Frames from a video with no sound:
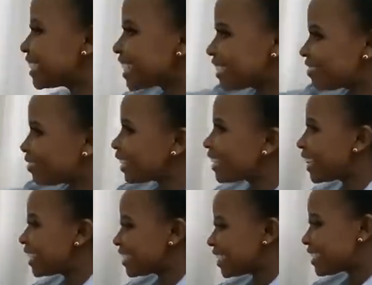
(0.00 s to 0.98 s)
Just feel
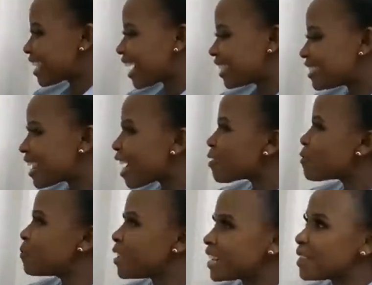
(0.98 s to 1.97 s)
that it adds a
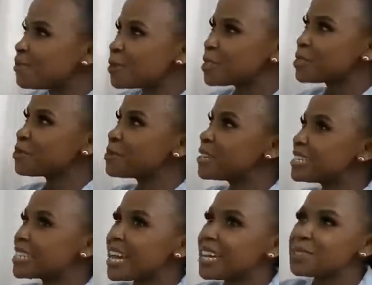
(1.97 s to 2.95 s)
very beautiful
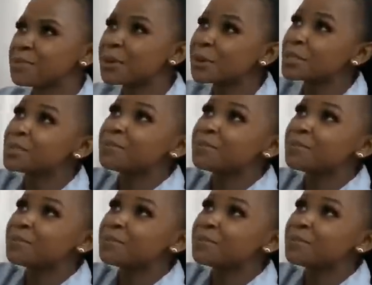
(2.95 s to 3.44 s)
touch, because